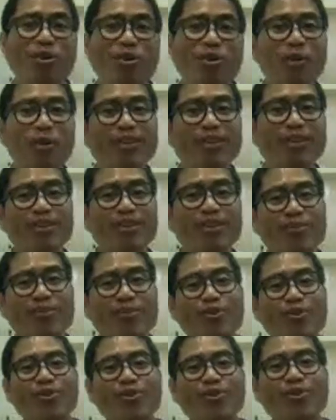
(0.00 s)
so meaning to say we
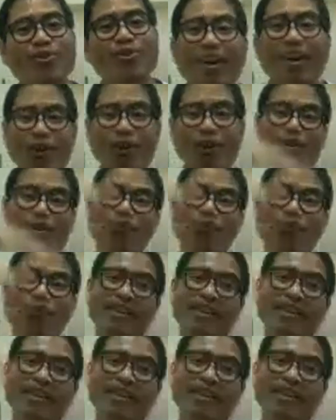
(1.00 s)
should
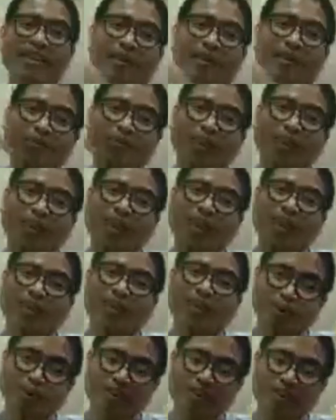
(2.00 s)
always uh,
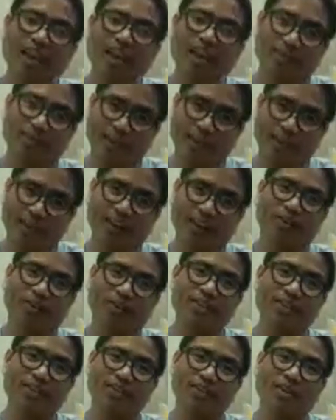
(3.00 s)
take note the level
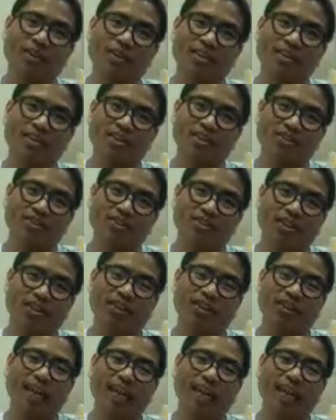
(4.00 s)
of this cholesterol.